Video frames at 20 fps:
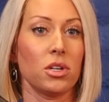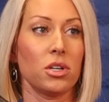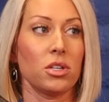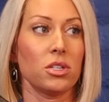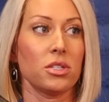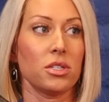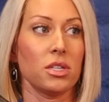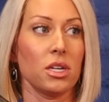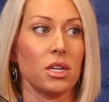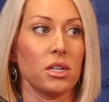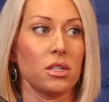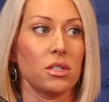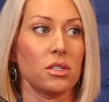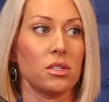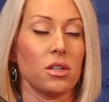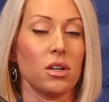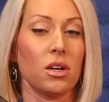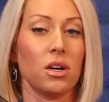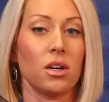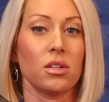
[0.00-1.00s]
understand
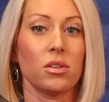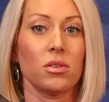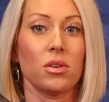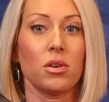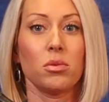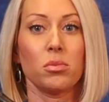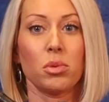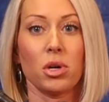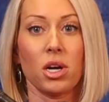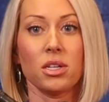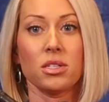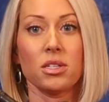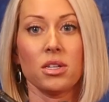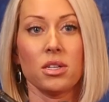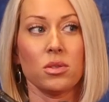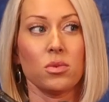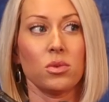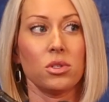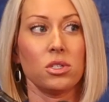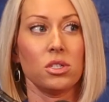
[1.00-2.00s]
the loan
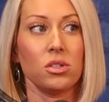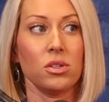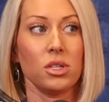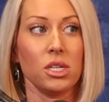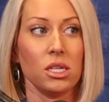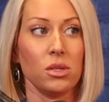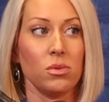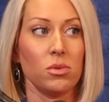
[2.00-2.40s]
process, what you need,